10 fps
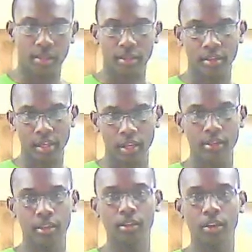the second
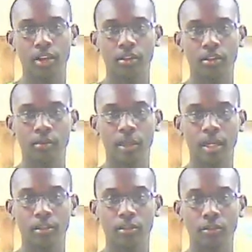thing you got to do to be
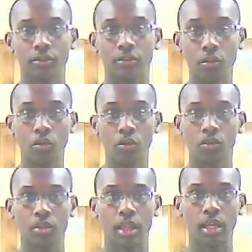able to do a full
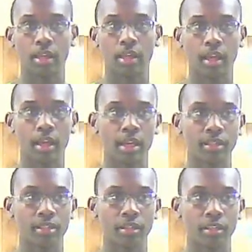like head
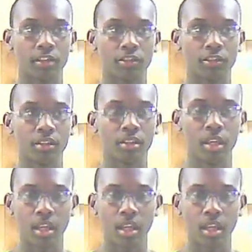isolation